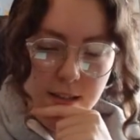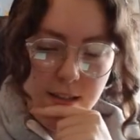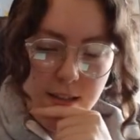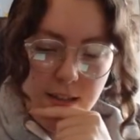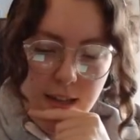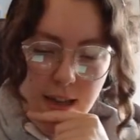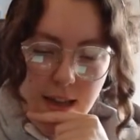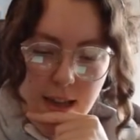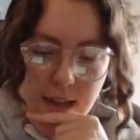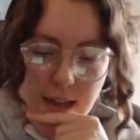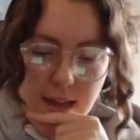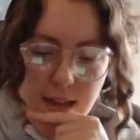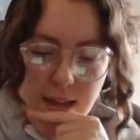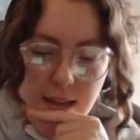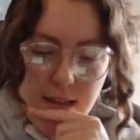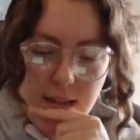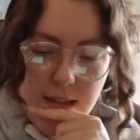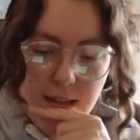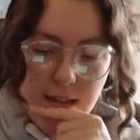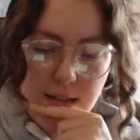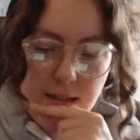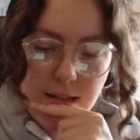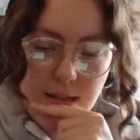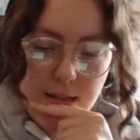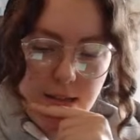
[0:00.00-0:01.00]
Okay,
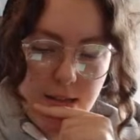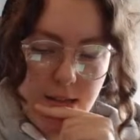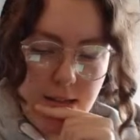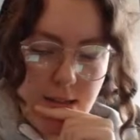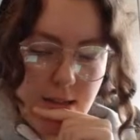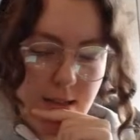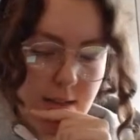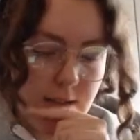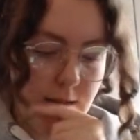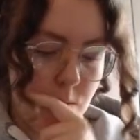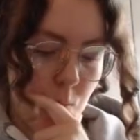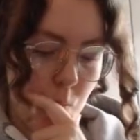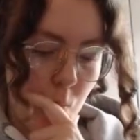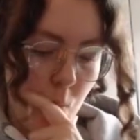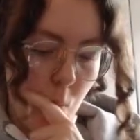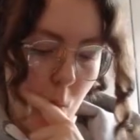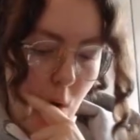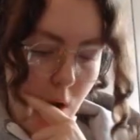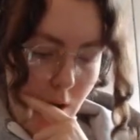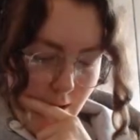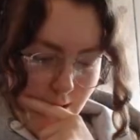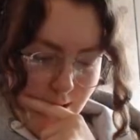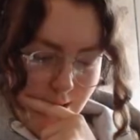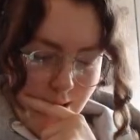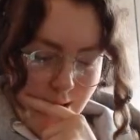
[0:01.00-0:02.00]
that's
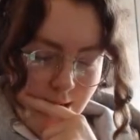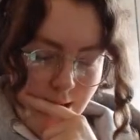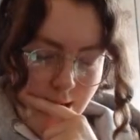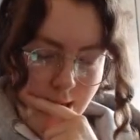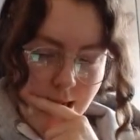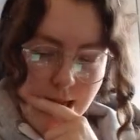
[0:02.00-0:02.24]
one.